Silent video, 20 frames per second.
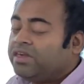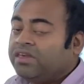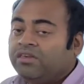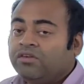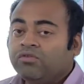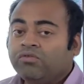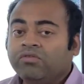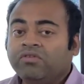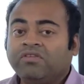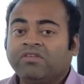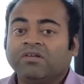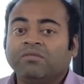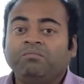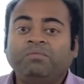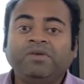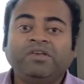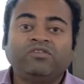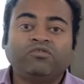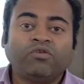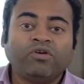use
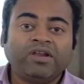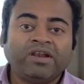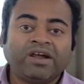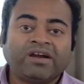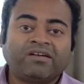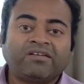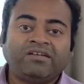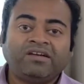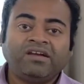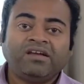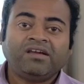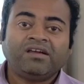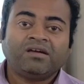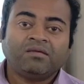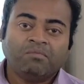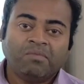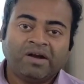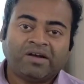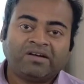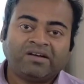piezoelectric
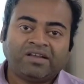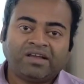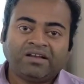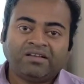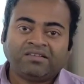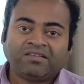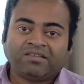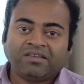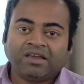materials